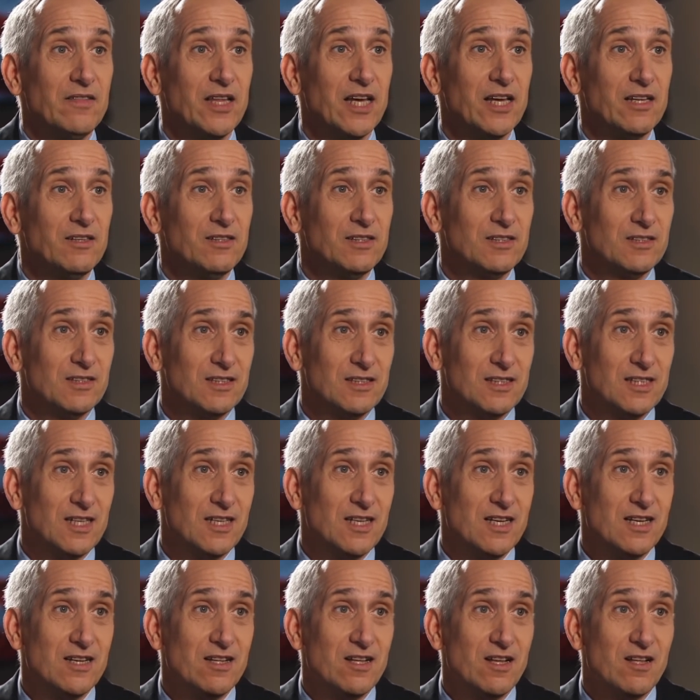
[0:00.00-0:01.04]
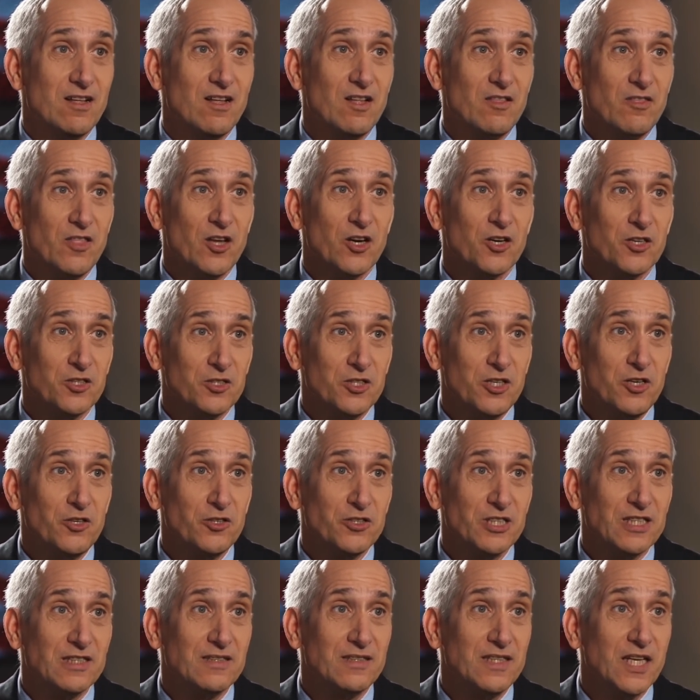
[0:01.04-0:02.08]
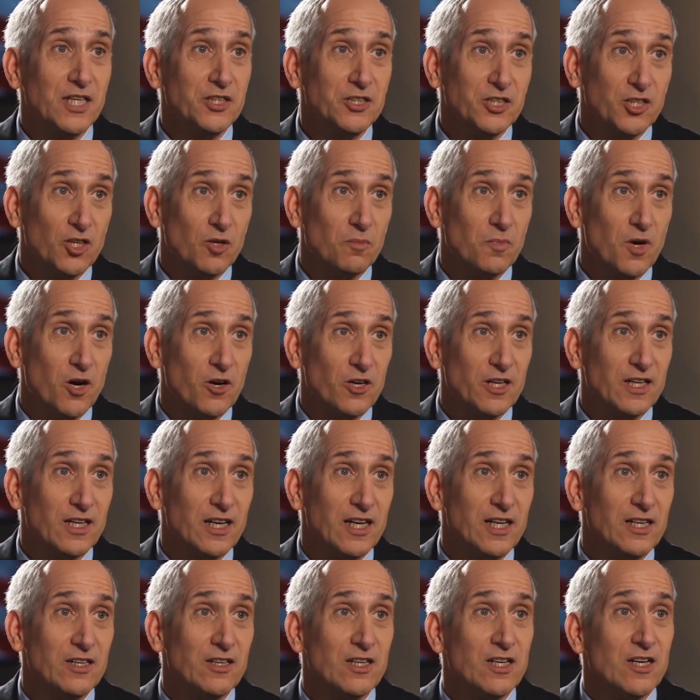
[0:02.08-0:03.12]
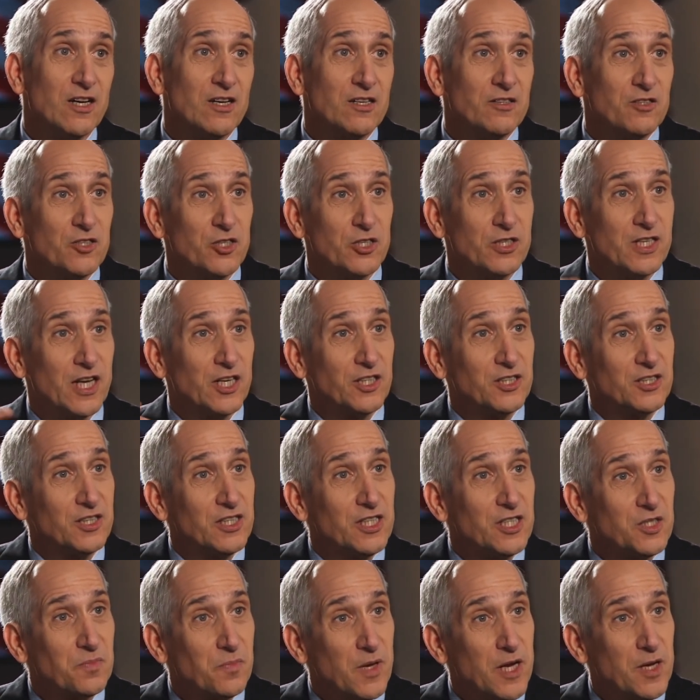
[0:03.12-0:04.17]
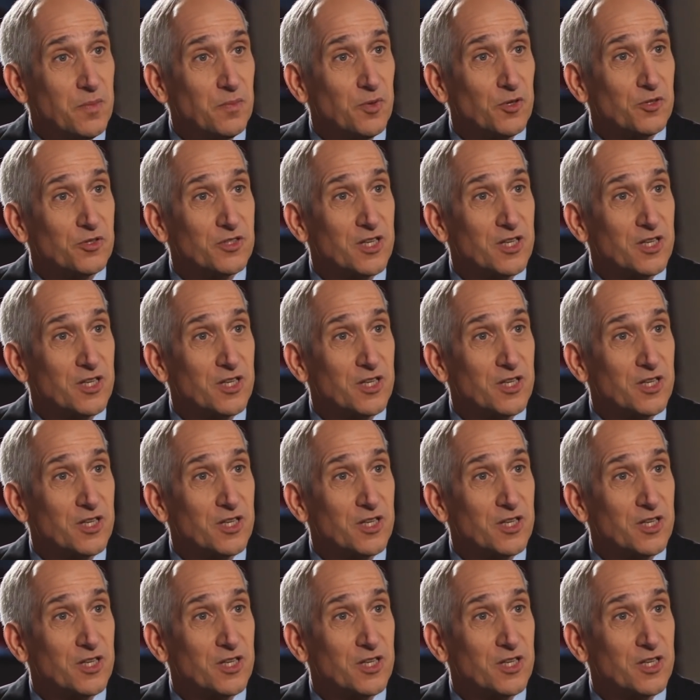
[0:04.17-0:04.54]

And then there's using digital marketing to touch these people.